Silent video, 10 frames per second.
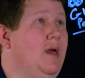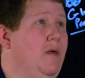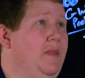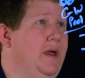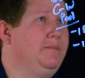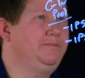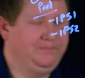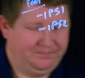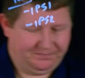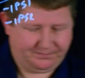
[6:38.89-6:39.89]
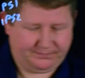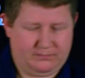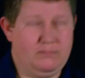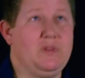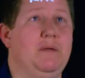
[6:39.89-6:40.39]
And then
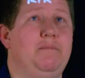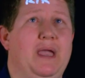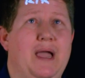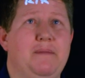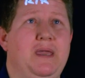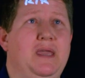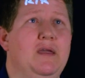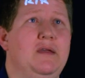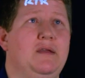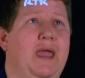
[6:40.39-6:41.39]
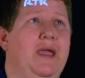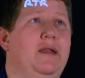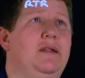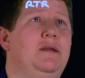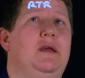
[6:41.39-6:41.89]
big I P
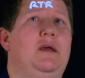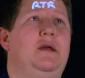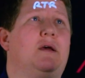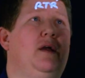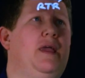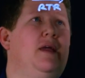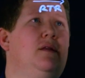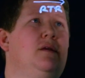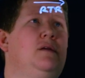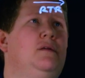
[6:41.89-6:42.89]
can, again,